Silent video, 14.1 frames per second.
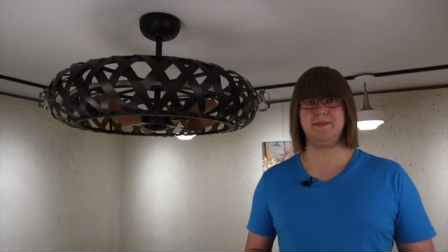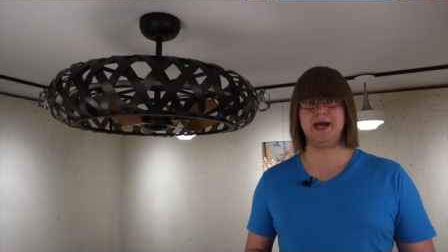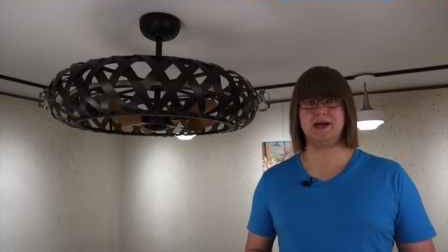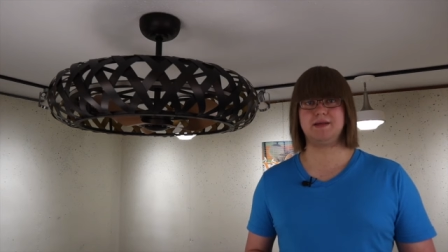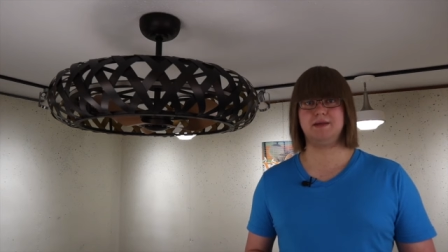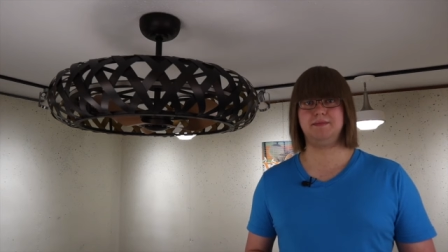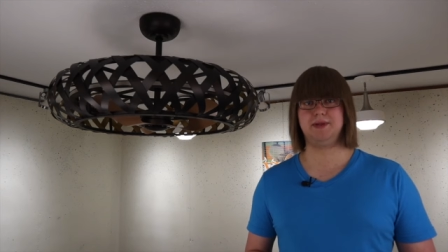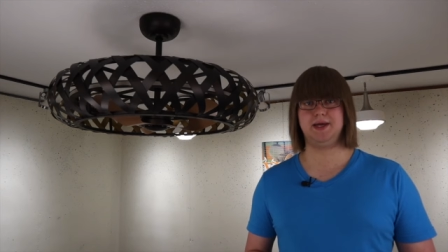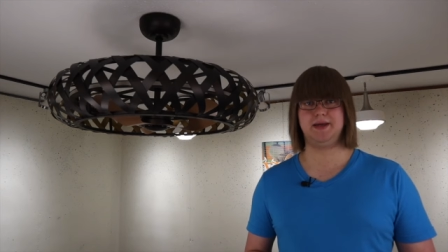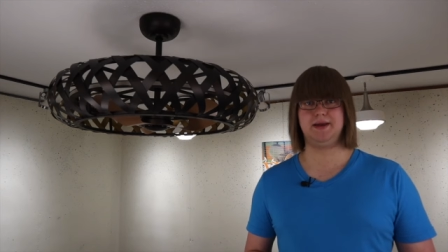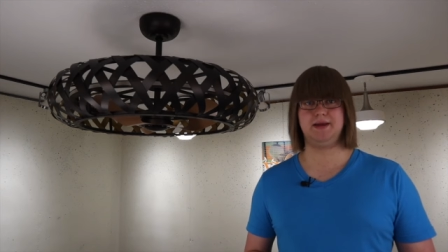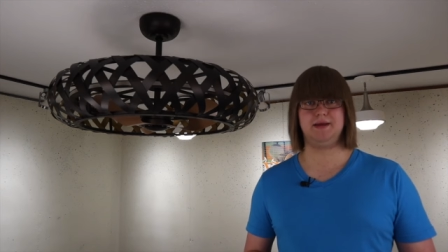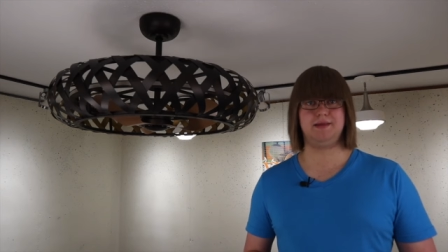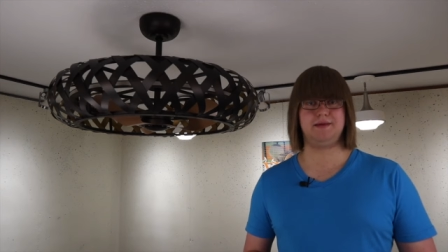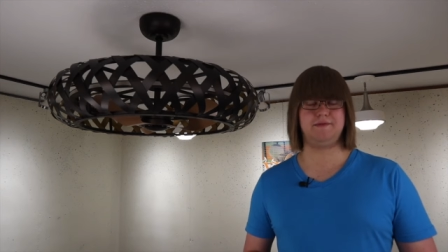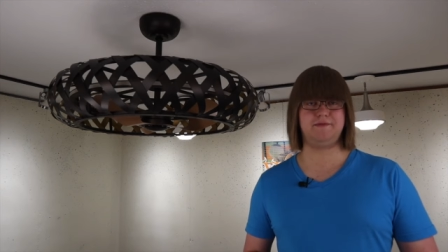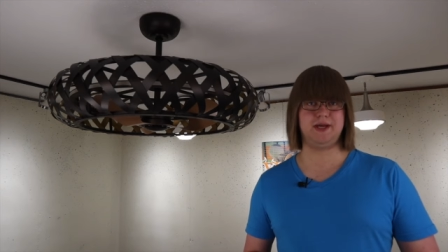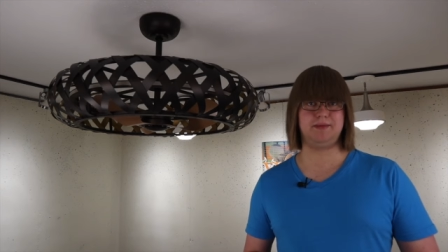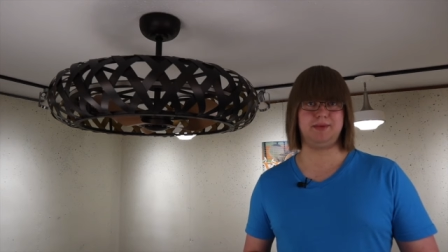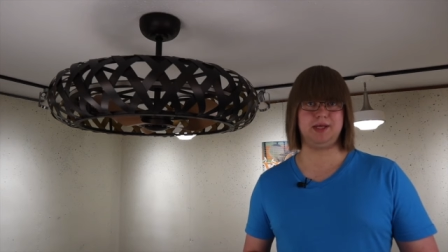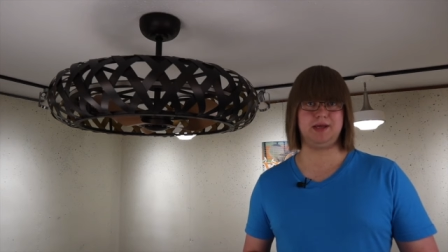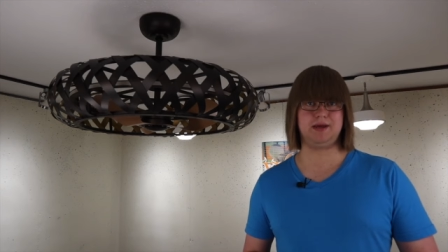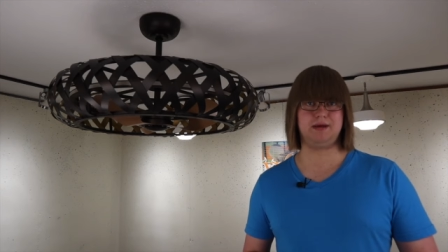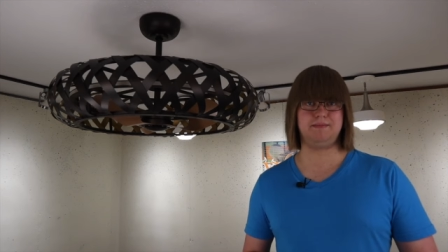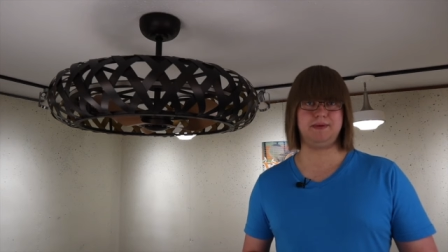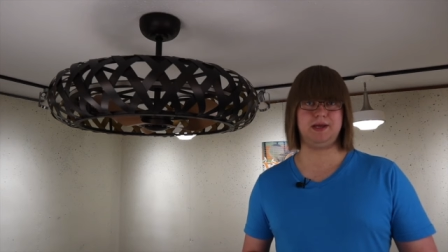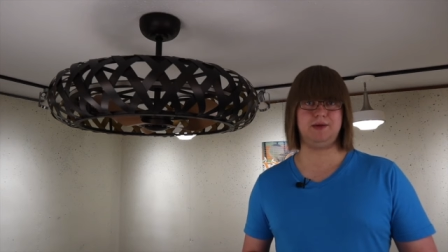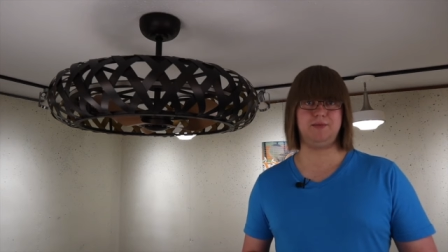Maxim Lighting is a family
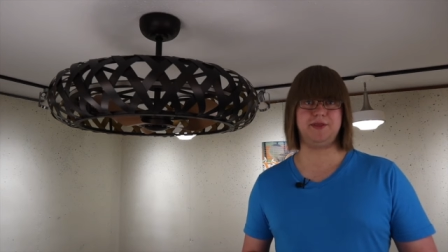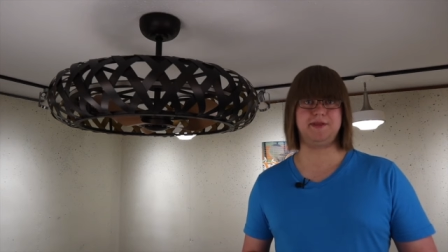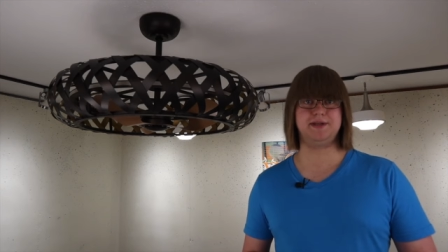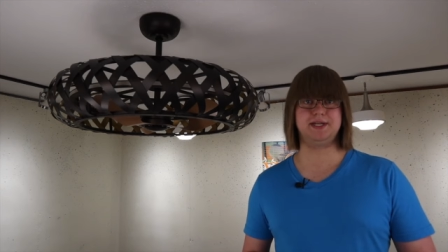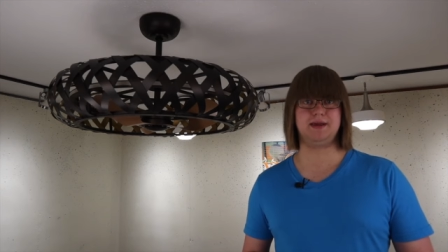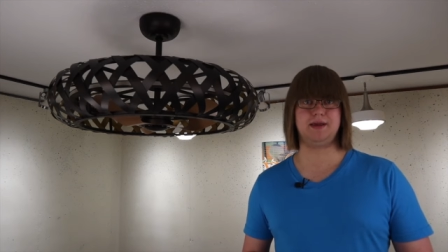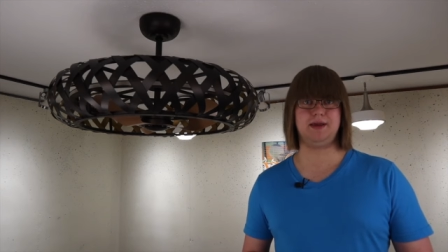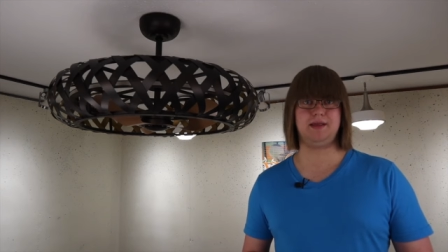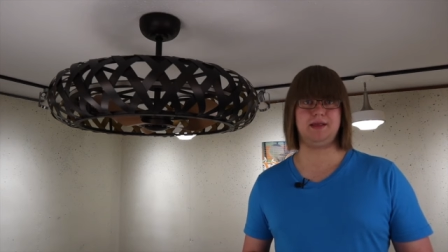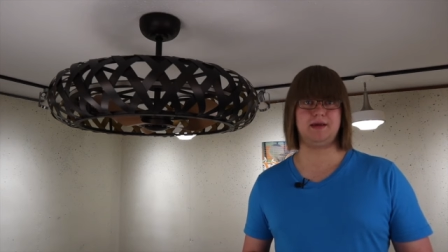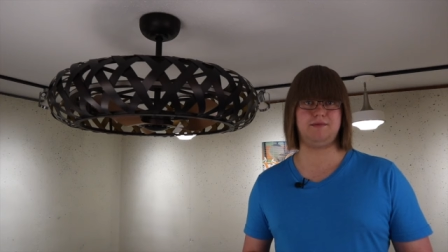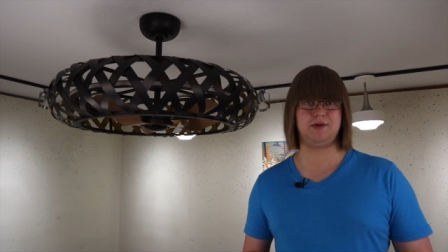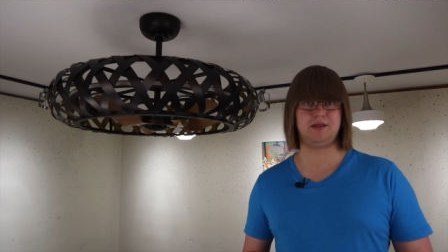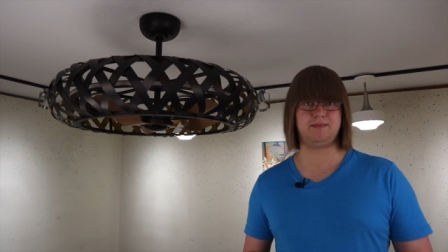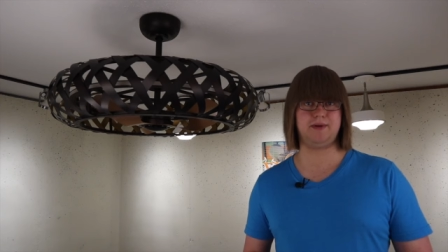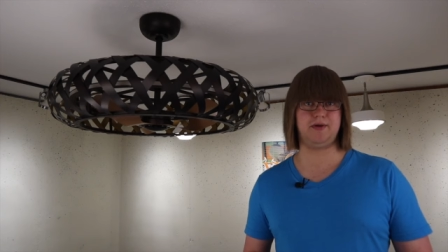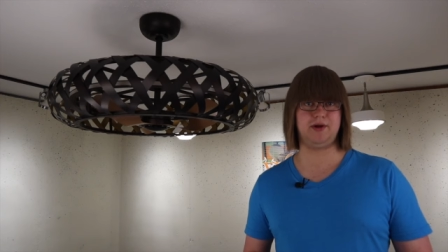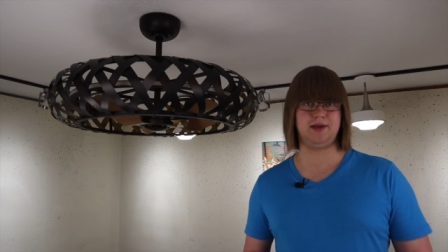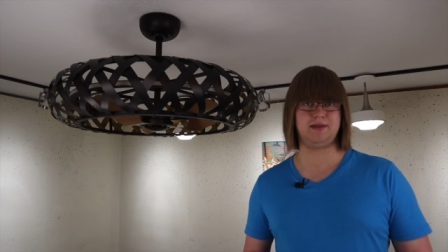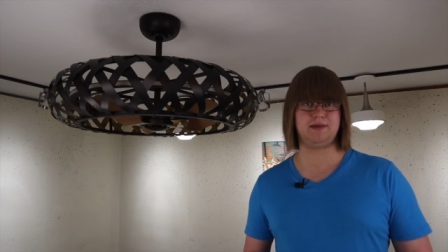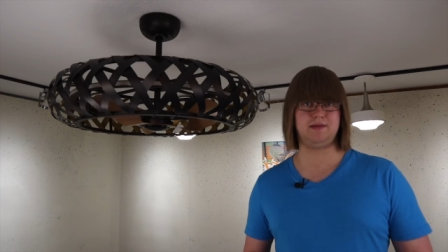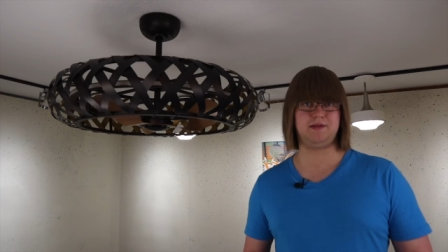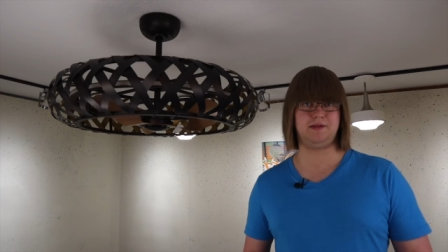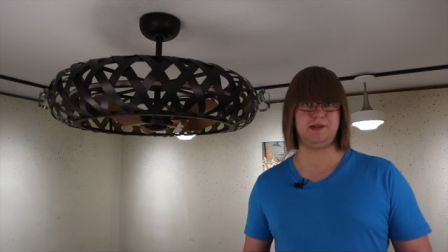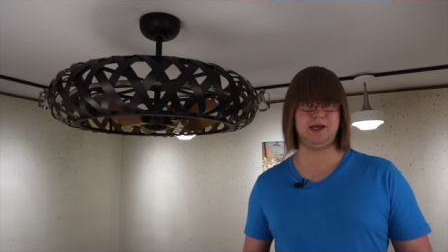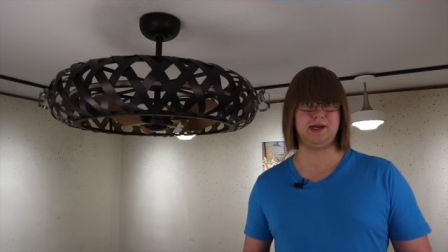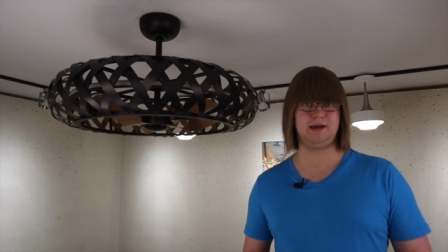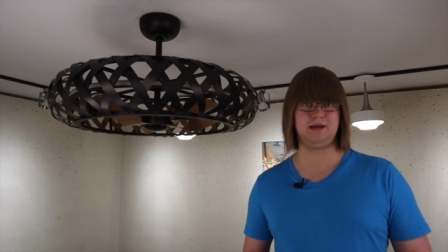company with decades of experience in the
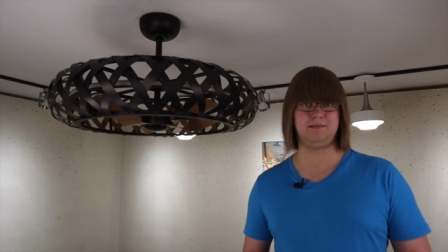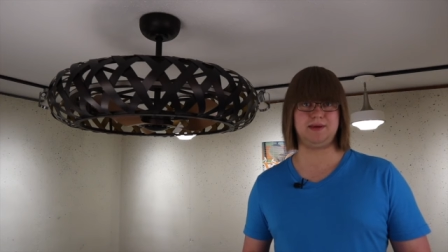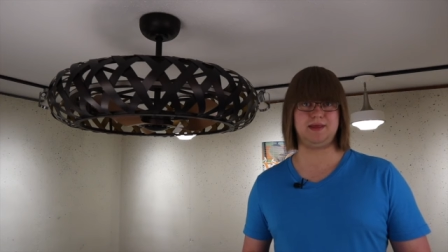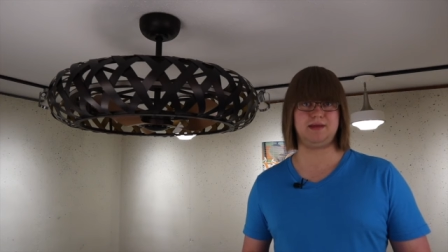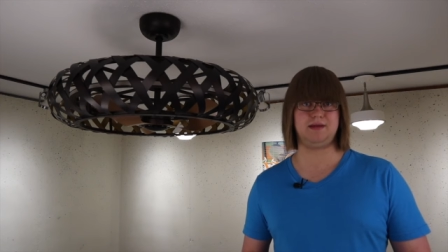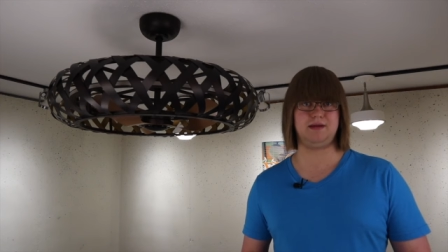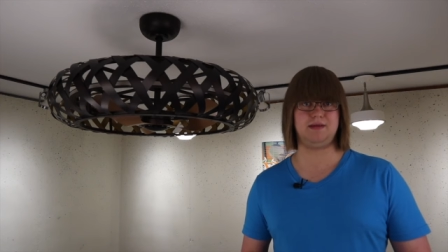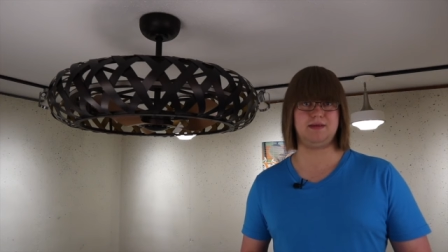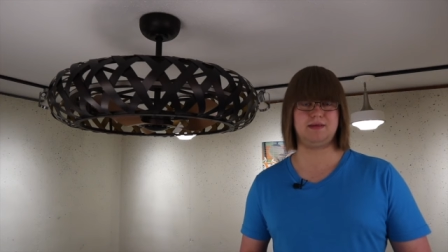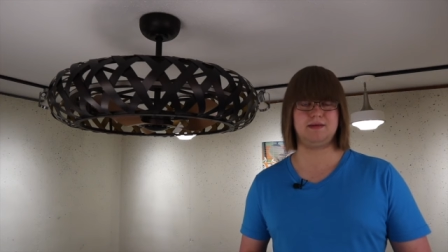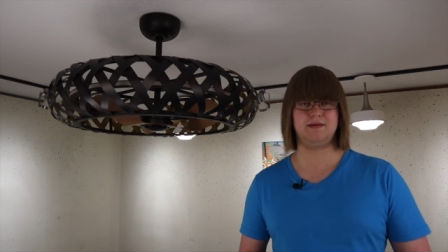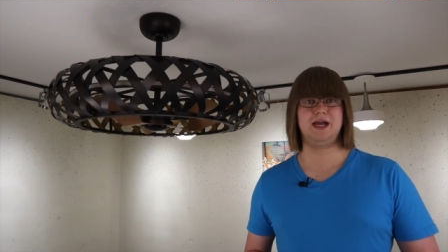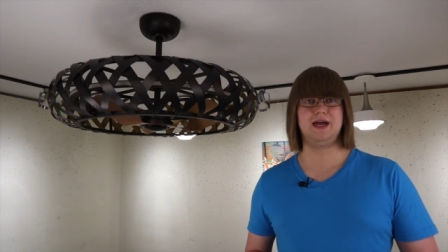lighting business.